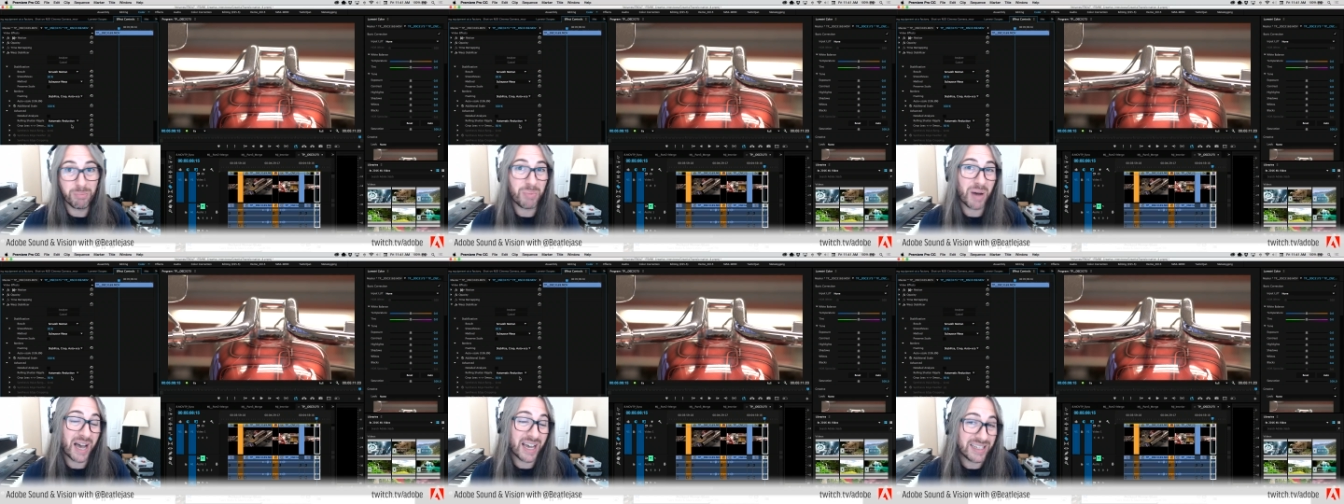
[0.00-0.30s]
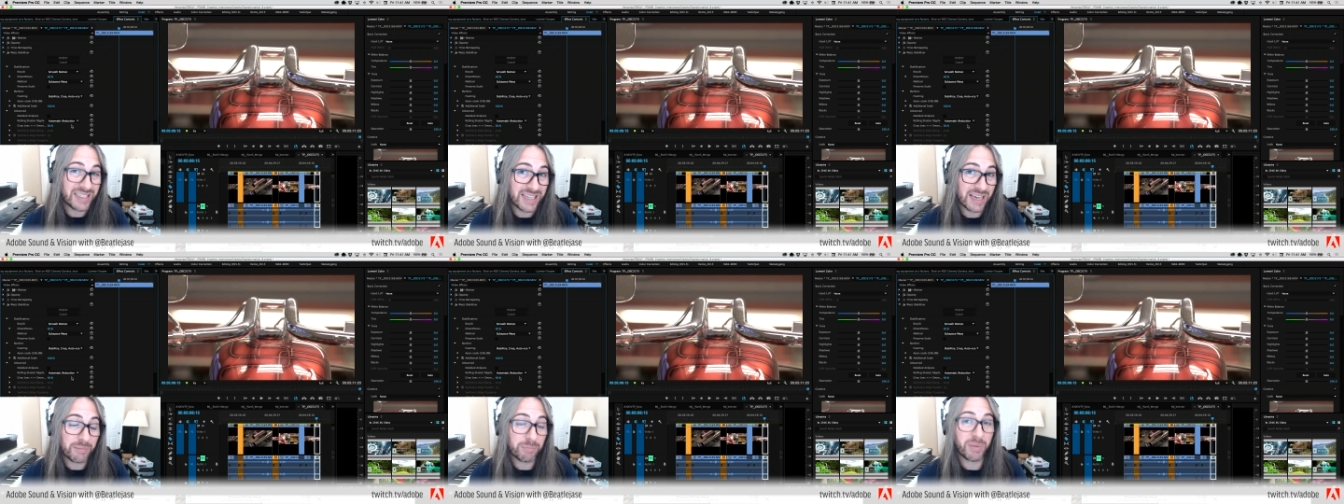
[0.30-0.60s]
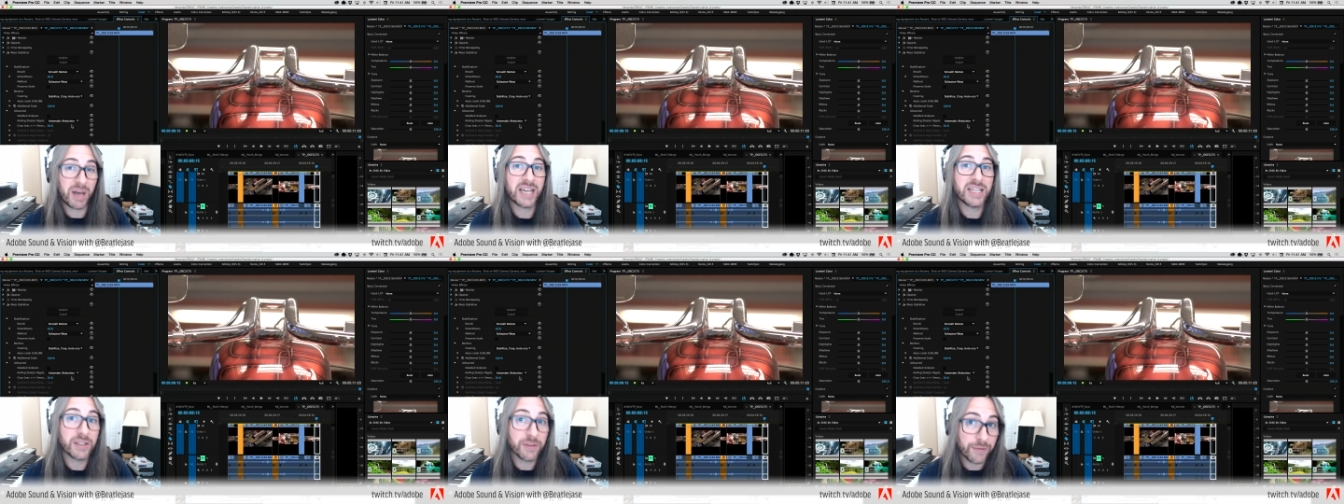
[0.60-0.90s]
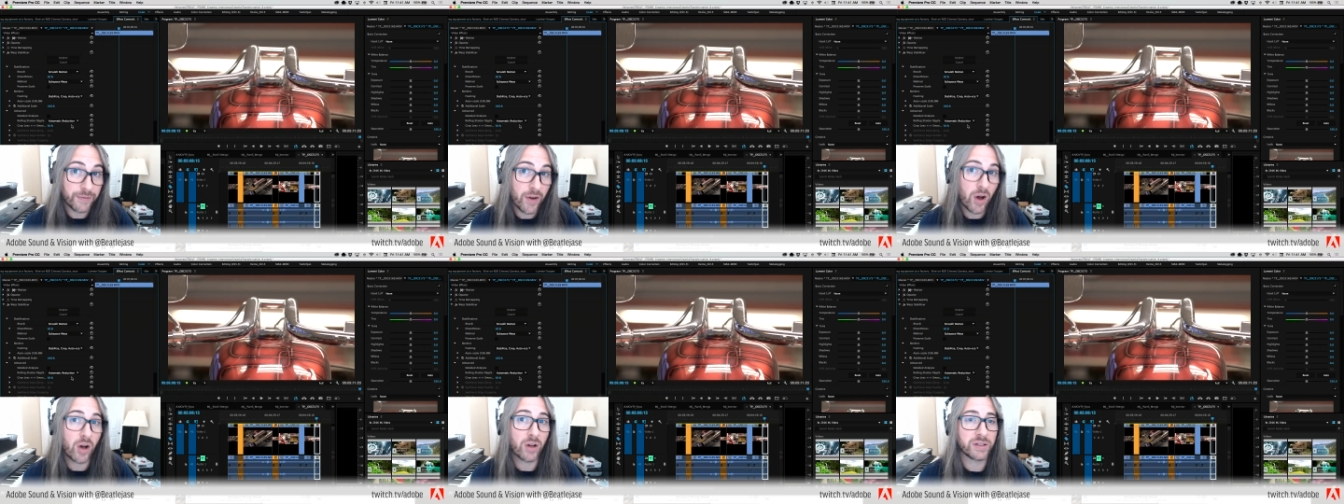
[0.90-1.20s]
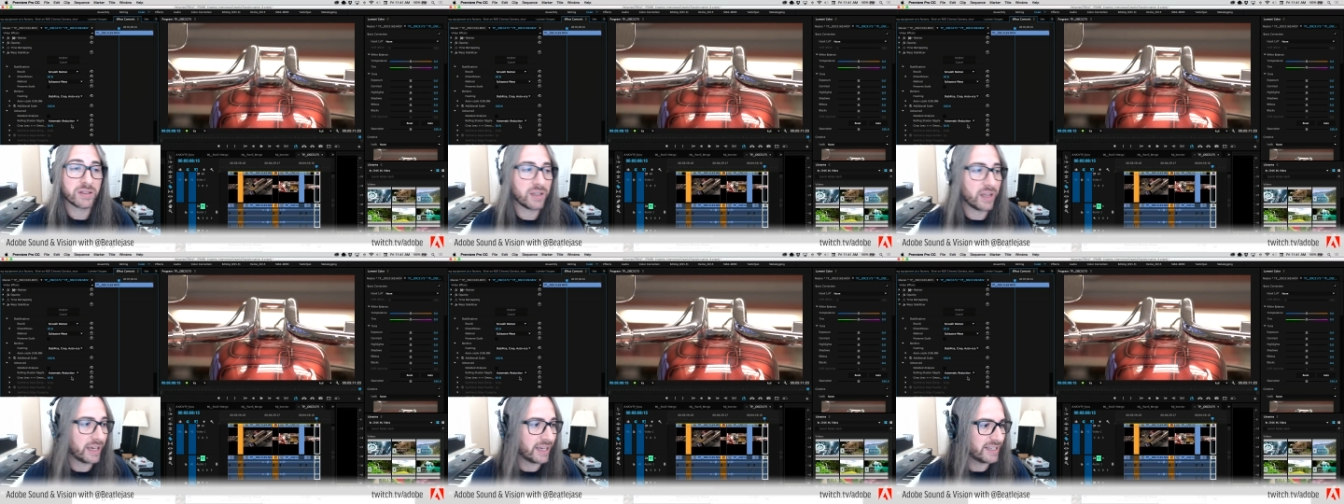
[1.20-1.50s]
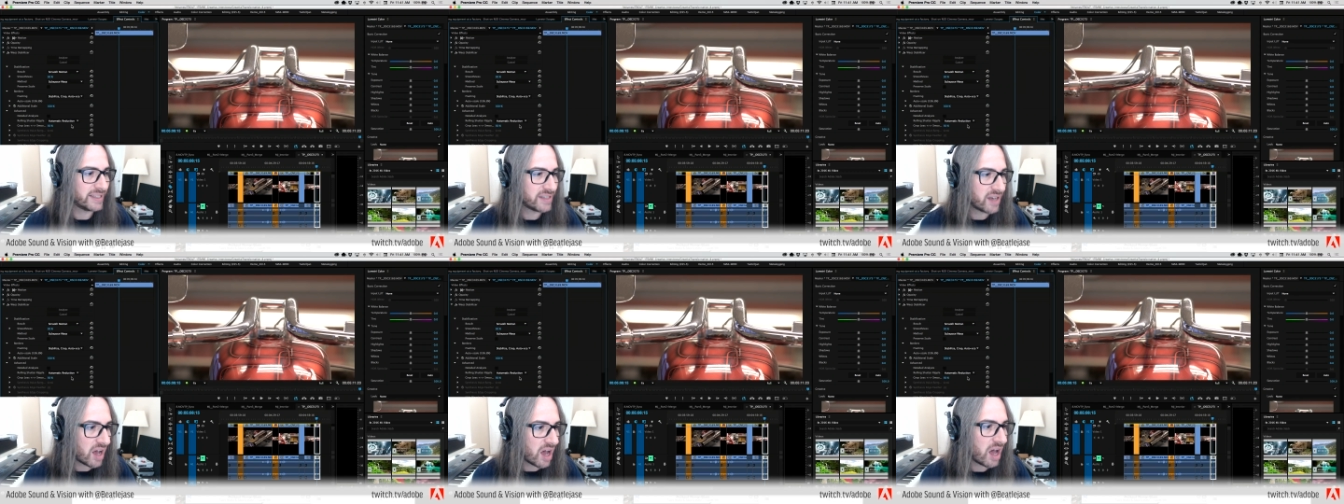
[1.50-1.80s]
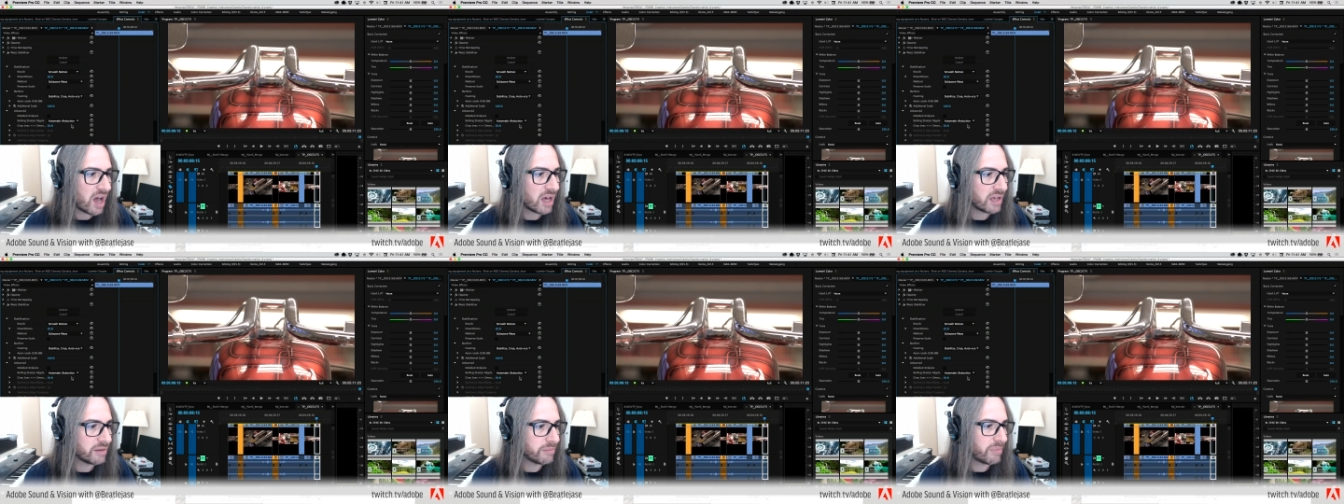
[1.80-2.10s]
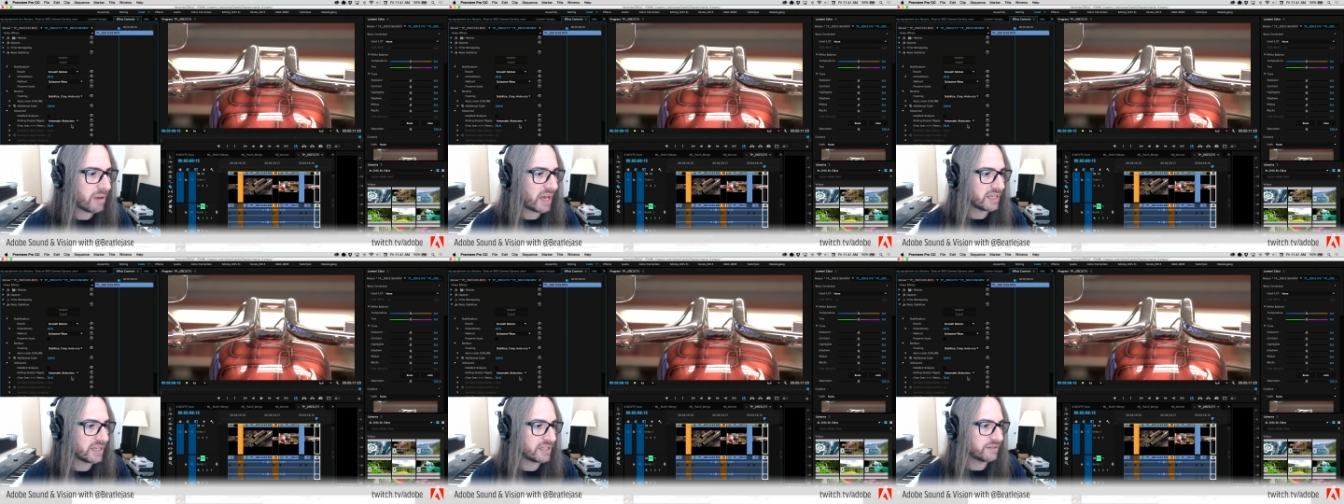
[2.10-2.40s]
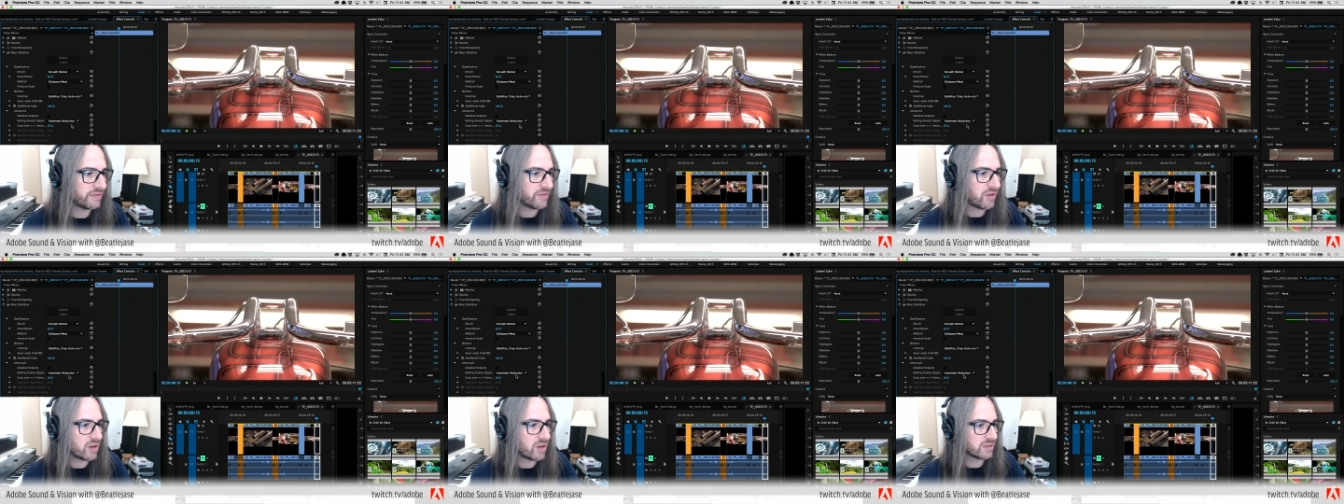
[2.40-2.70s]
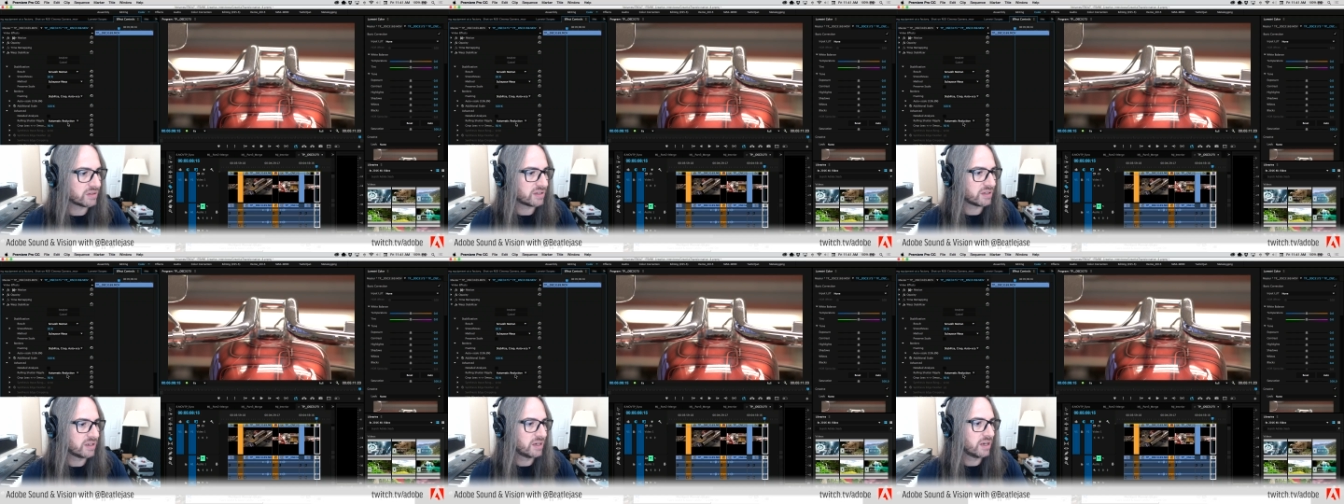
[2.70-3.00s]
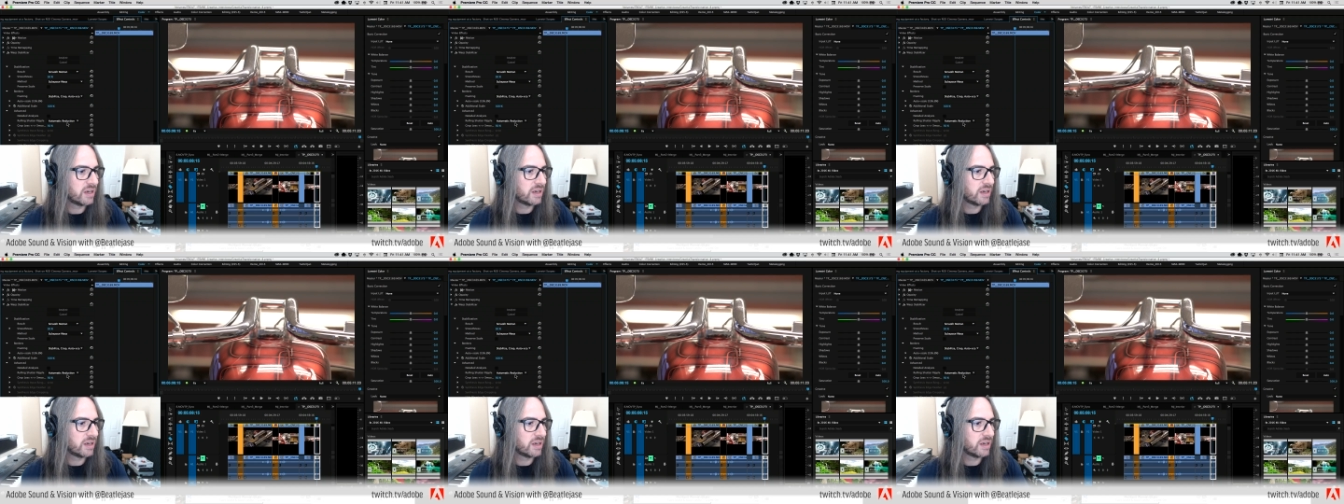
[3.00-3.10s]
by default, like it's on by default.